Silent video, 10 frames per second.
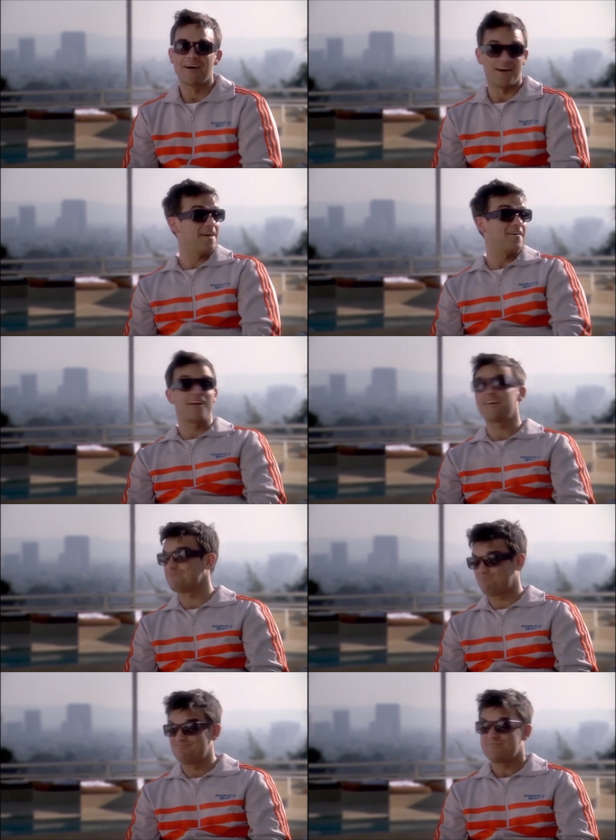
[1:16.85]
And I right,
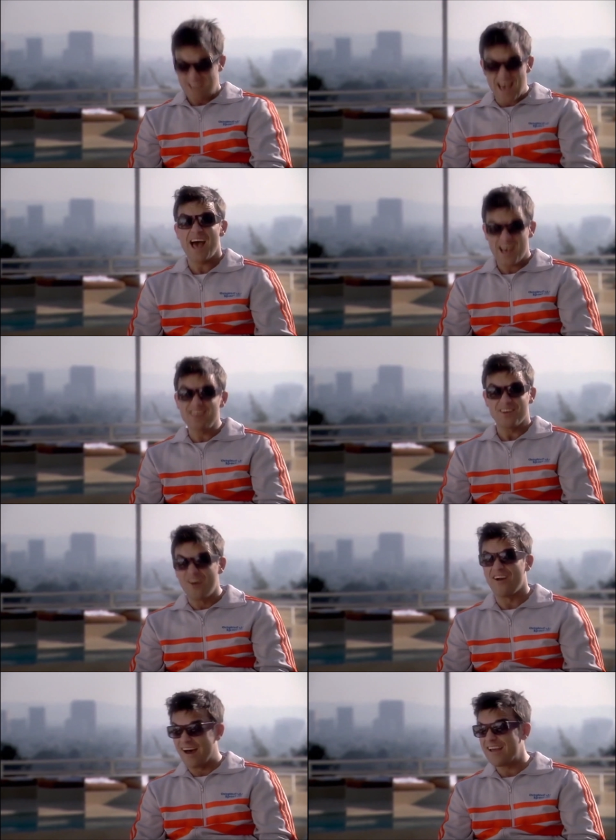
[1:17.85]
yeah,
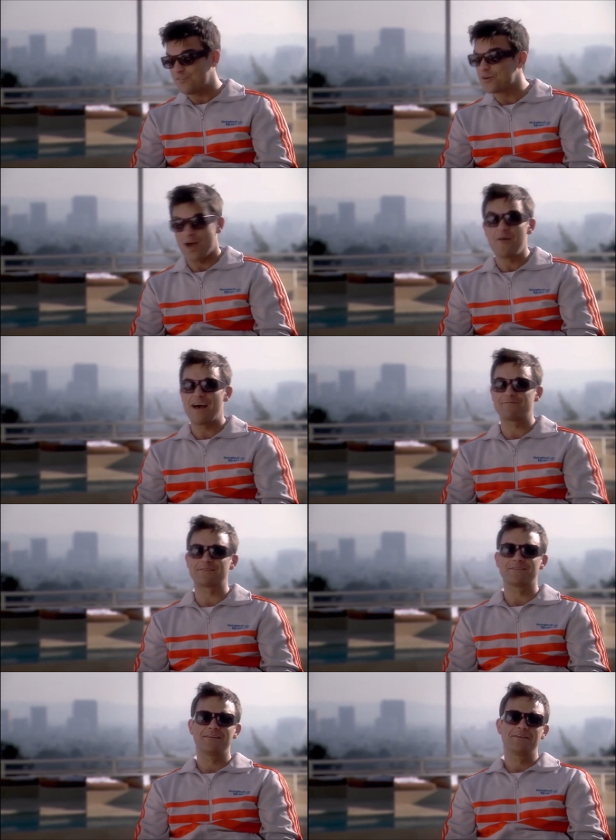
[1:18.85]
all right, we'll go
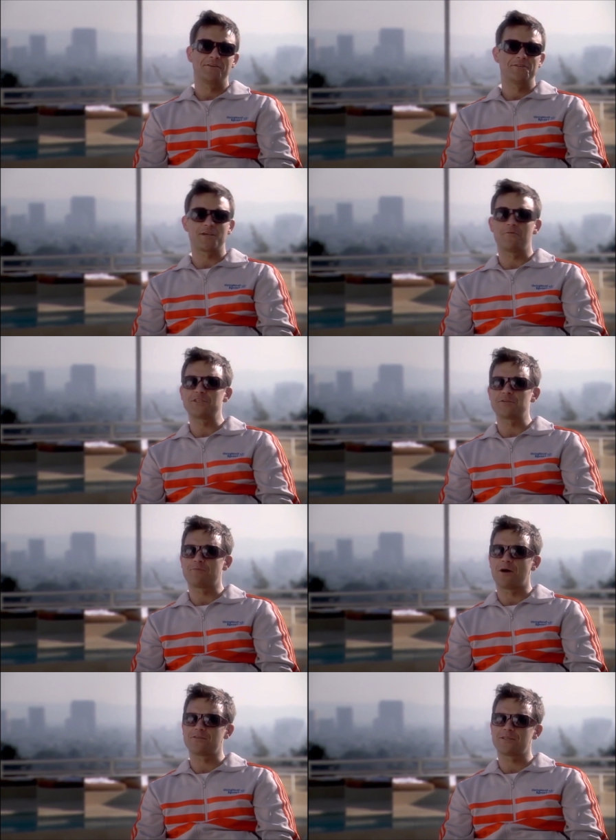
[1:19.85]
heaven. So we just
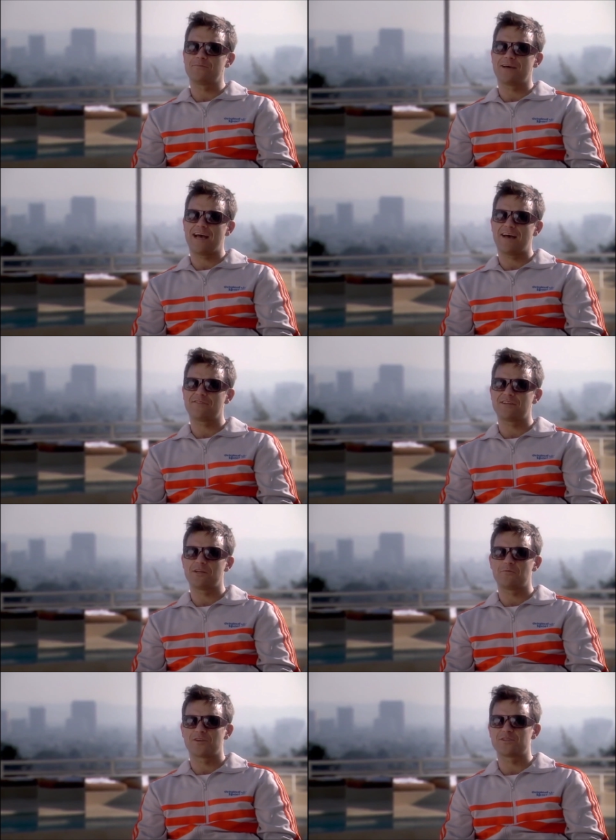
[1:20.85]
bowled up at heaven and
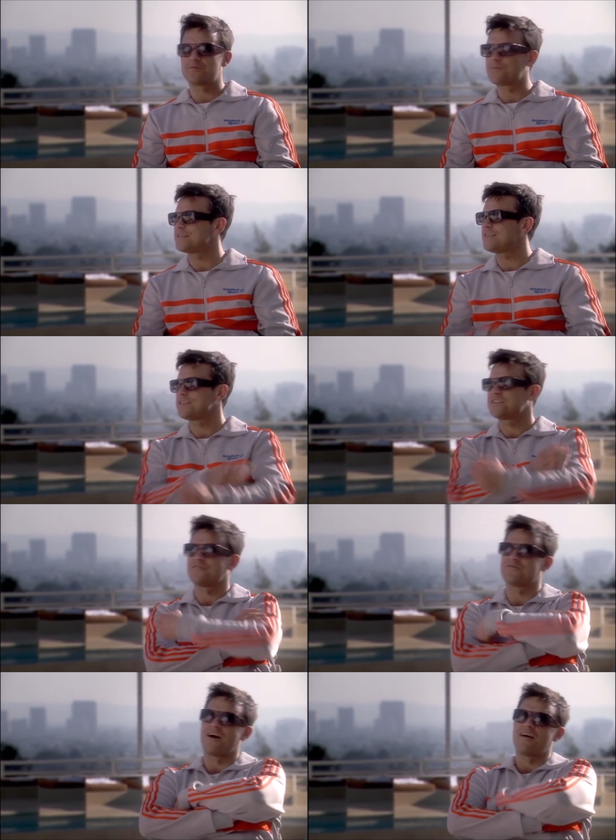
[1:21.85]
it wasn't the busiest
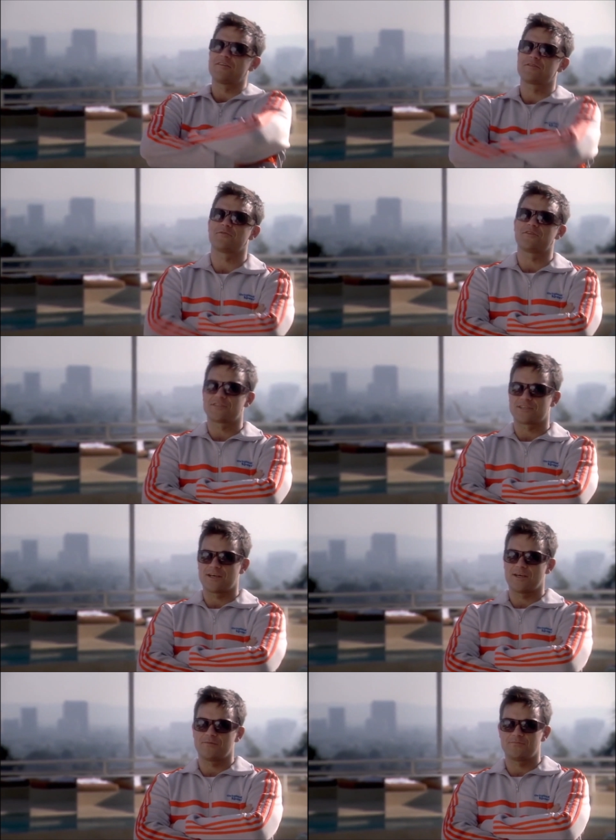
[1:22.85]
of nights, but...
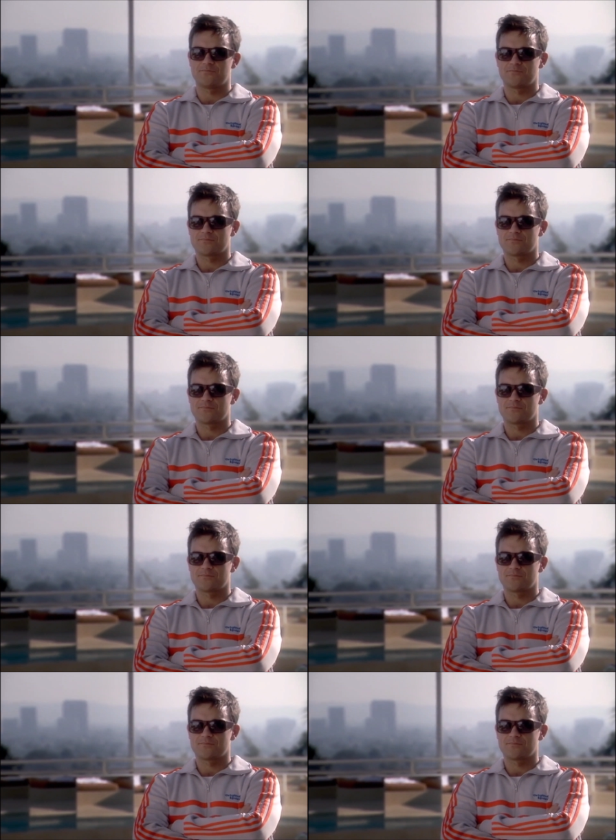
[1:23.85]
Um,